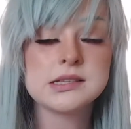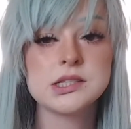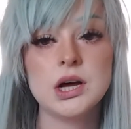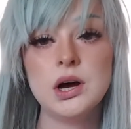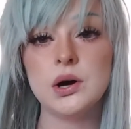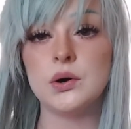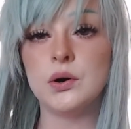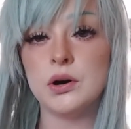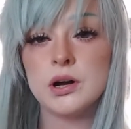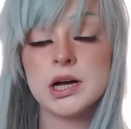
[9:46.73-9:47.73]

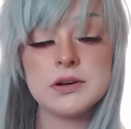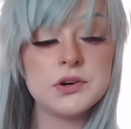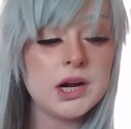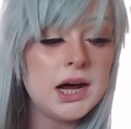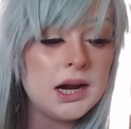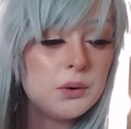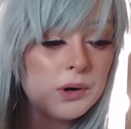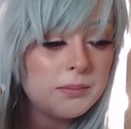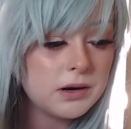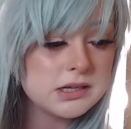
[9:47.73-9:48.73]
so if you're not a
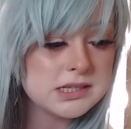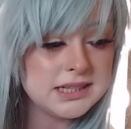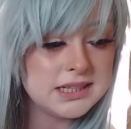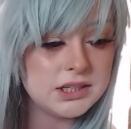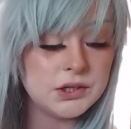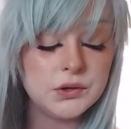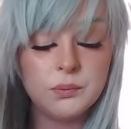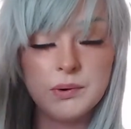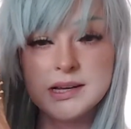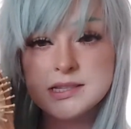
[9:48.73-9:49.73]
wig person, new to
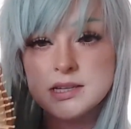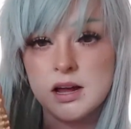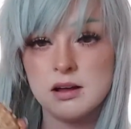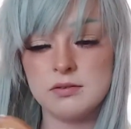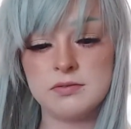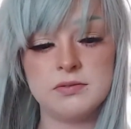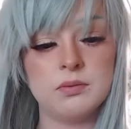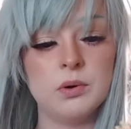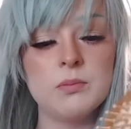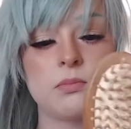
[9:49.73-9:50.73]
wig stuff,
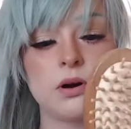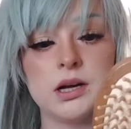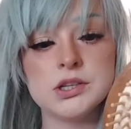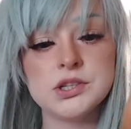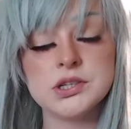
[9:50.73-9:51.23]
wooden brush,